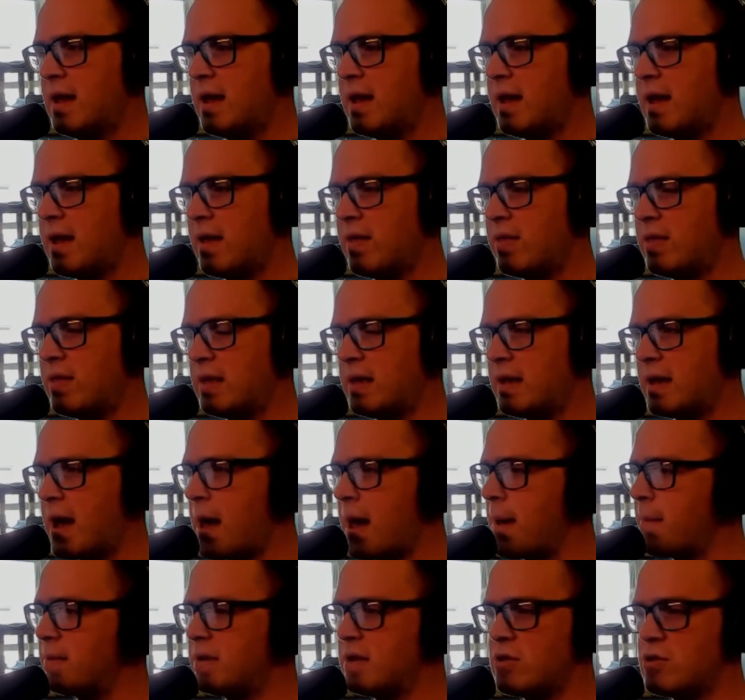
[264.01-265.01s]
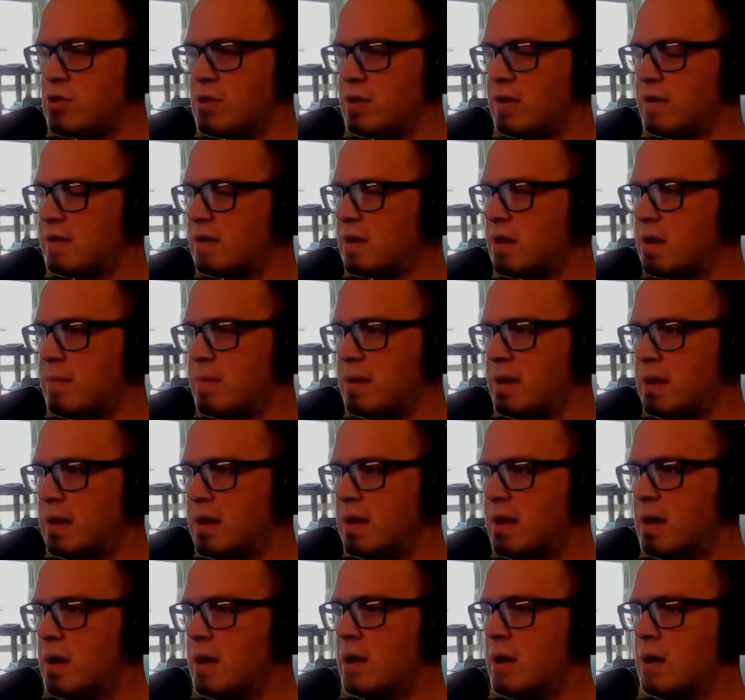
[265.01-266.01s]
The competition is going to
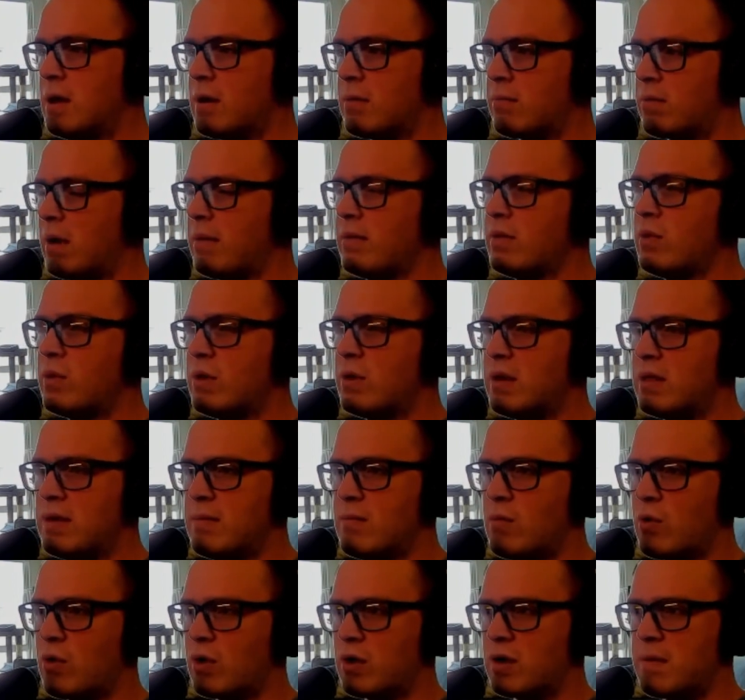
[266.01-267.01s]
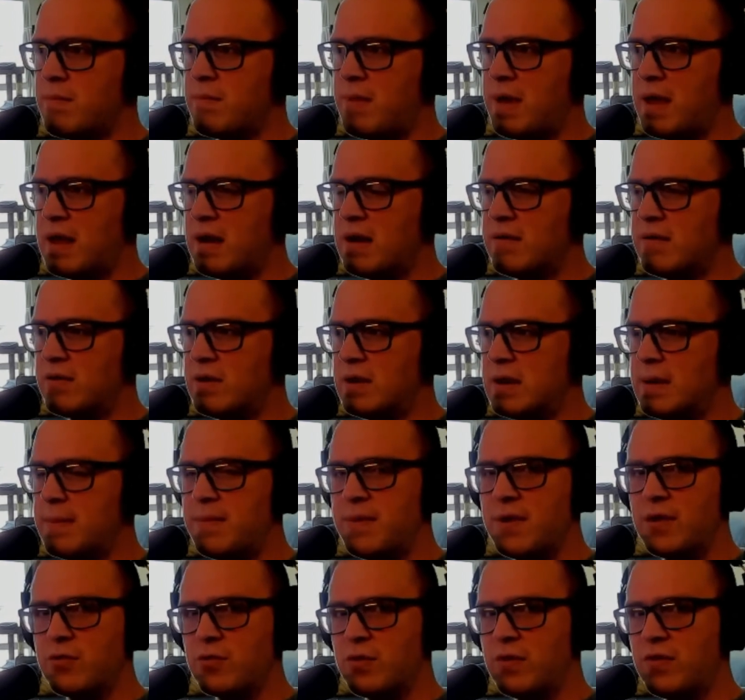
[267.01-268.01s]
be probably one of the more competitive
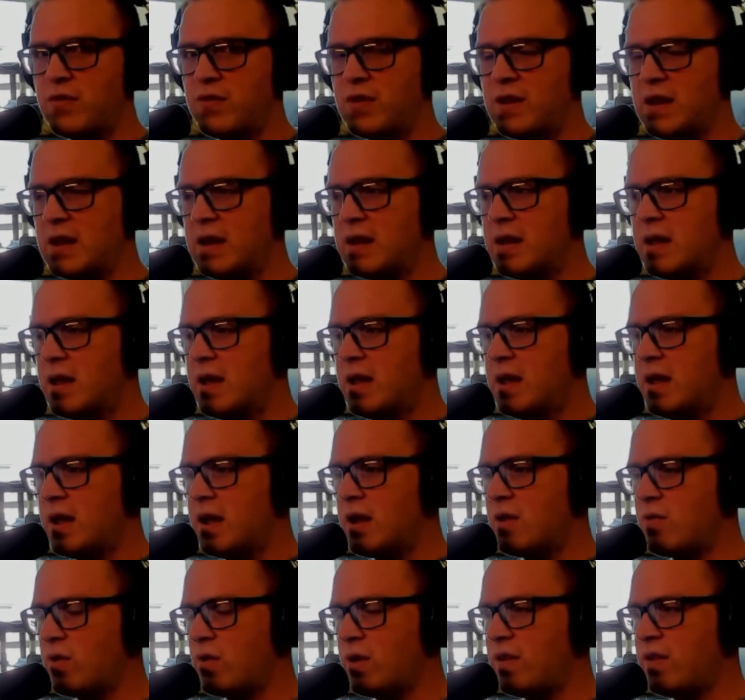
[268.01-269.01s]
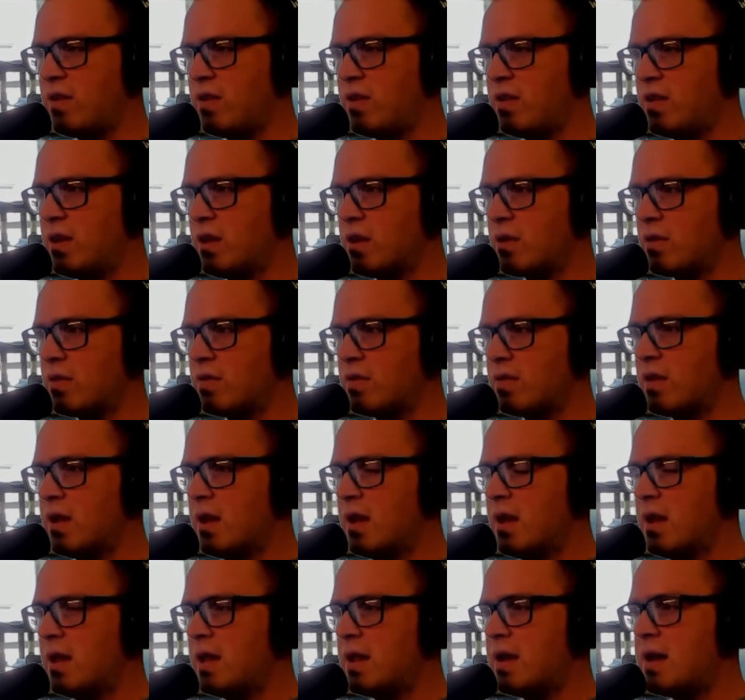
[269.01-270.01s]
Olympias we've seen in recent years.
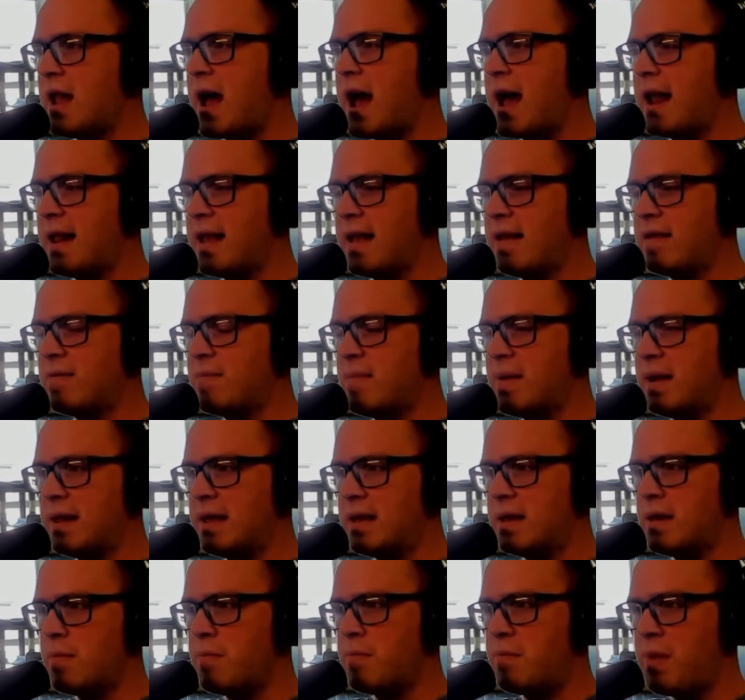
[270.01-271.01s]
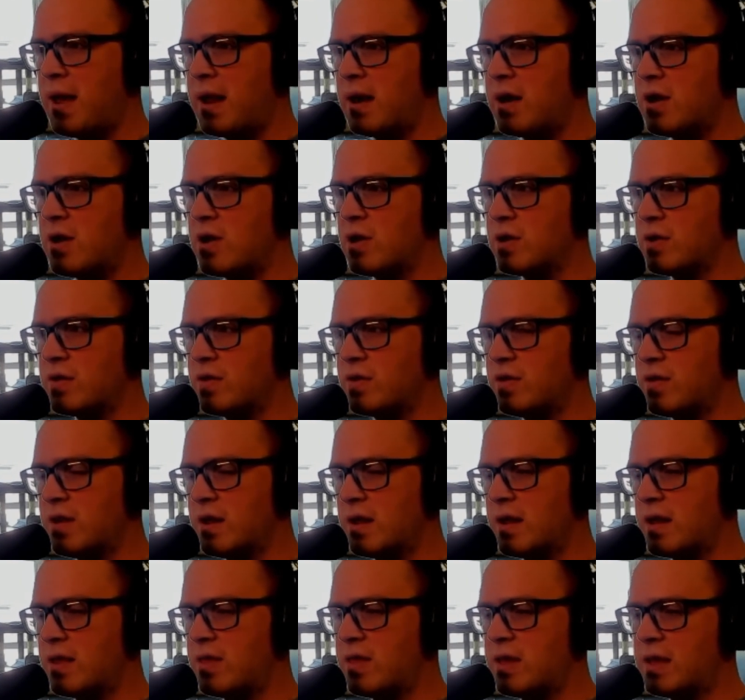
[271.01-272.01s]
Not as many competitors,
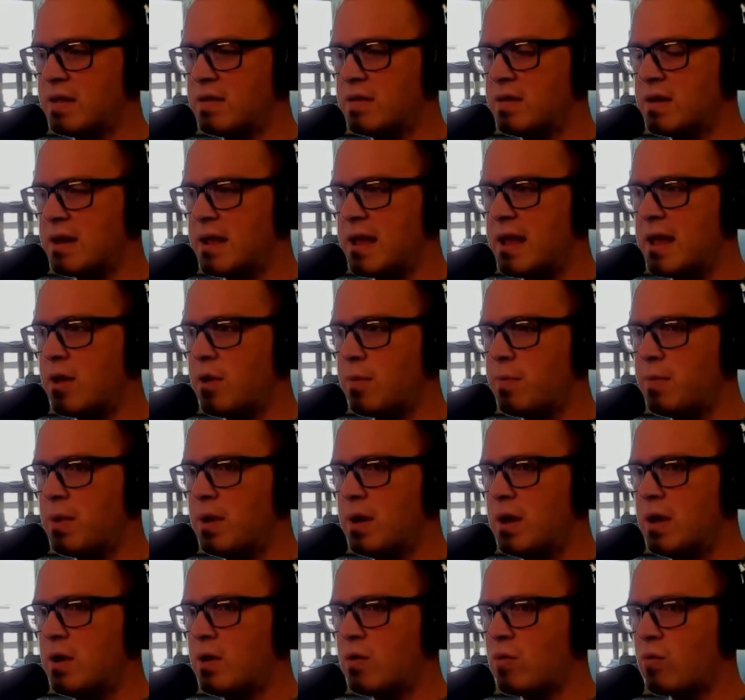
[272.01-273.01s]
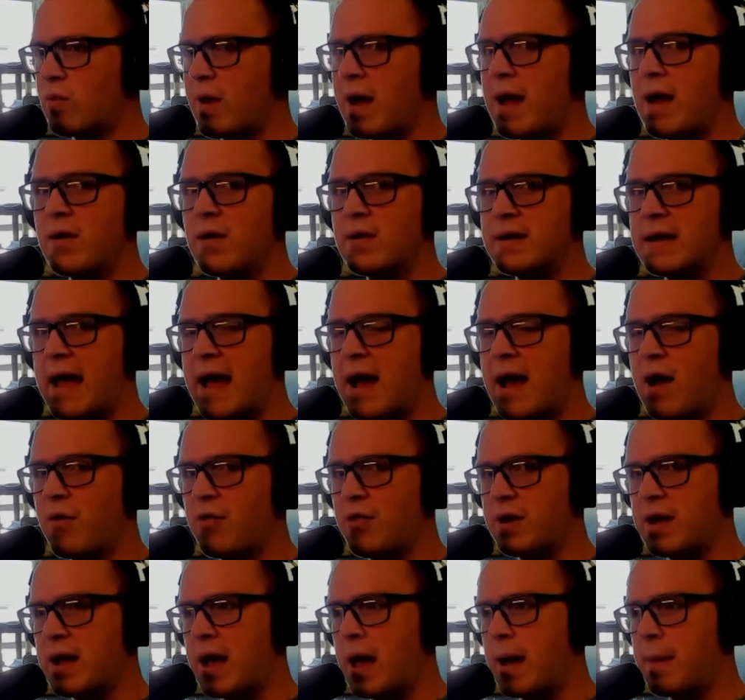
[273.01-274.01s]
and I think it's going to help round out
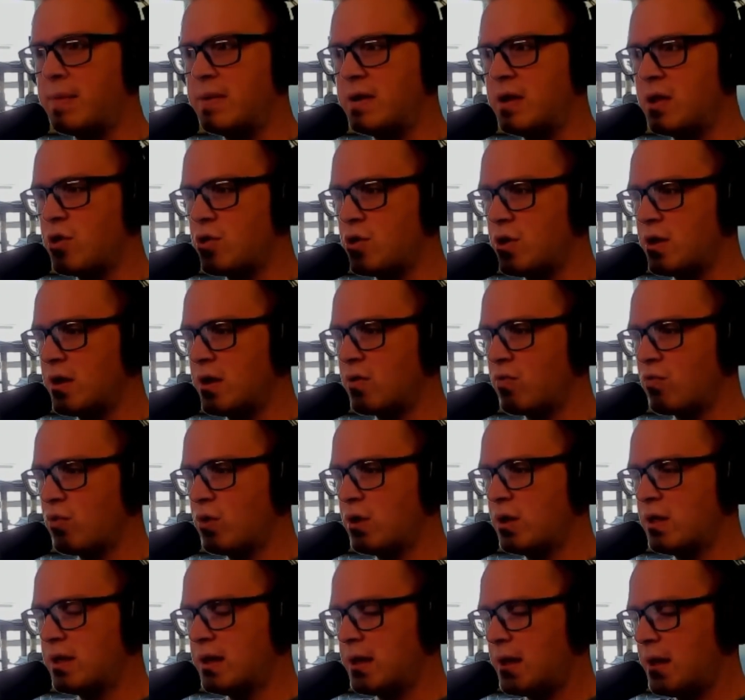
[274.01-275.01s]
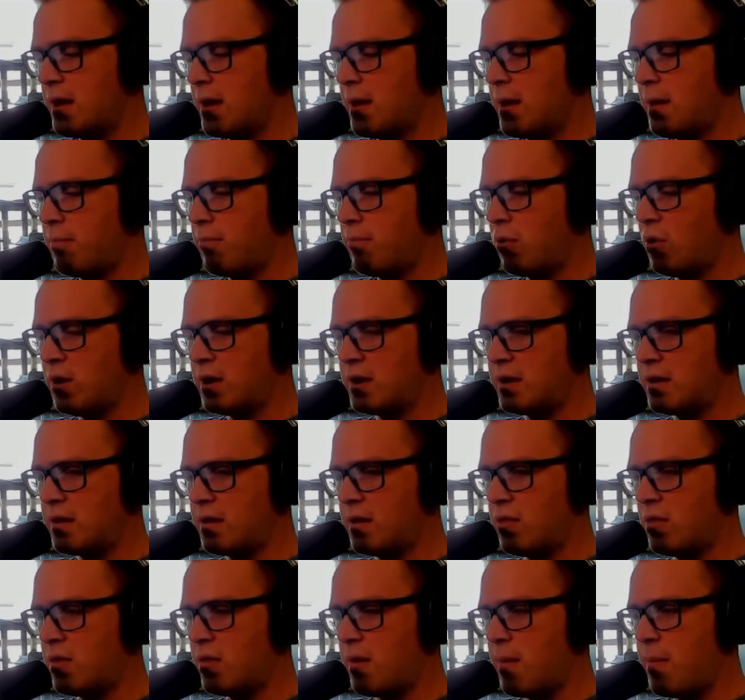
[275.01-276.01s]
the competition and really put
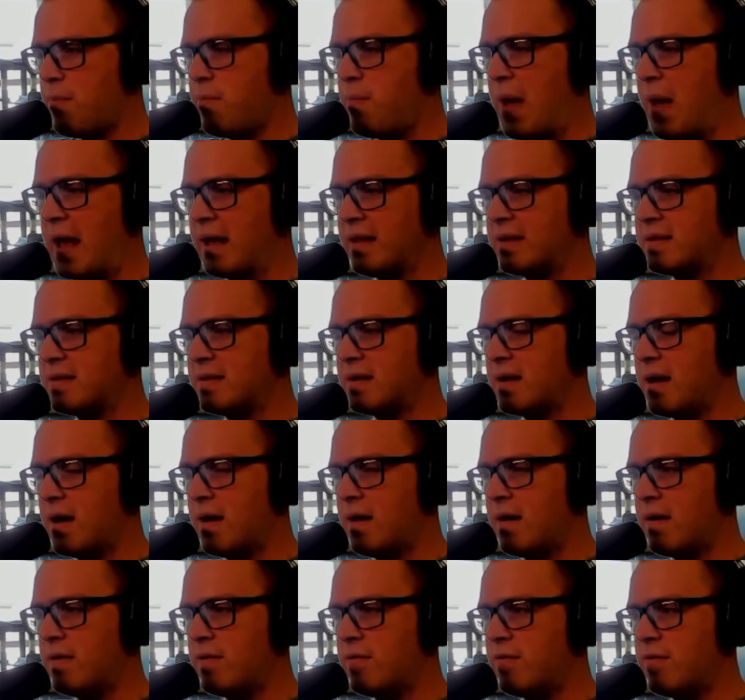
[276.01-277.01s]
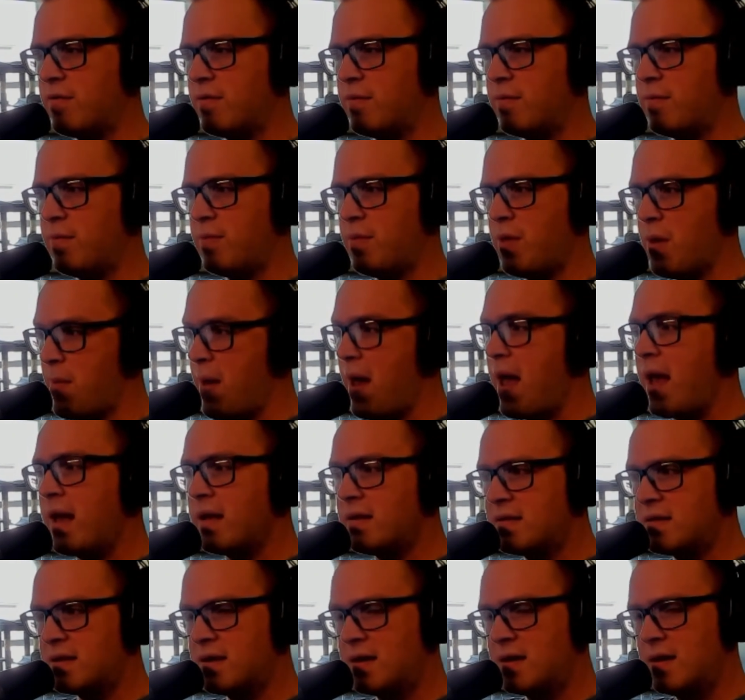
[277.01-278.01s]
the best of the
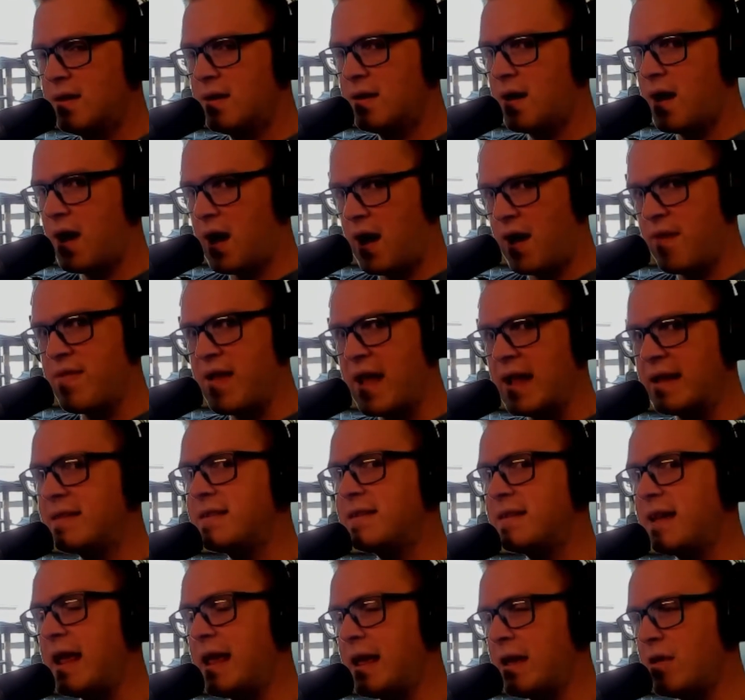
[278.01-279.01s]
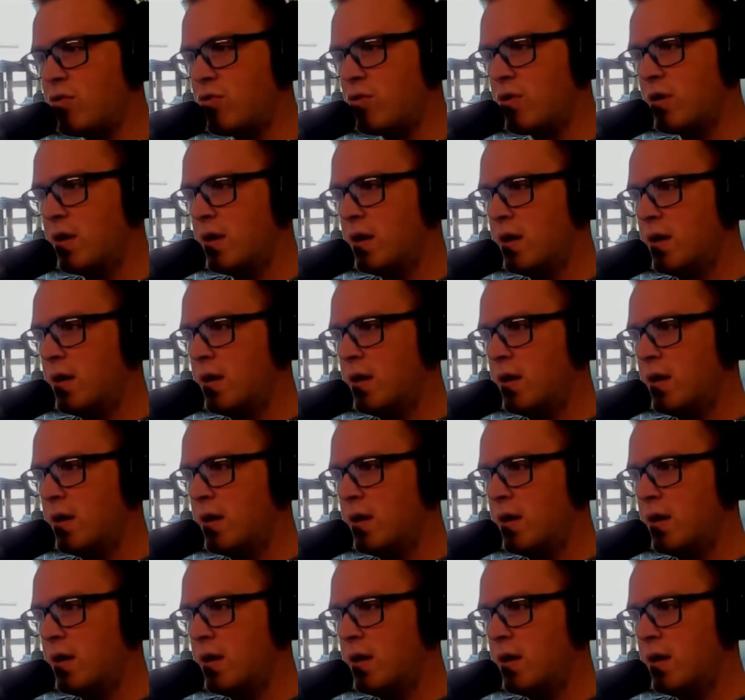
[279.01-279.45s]
best on that stage.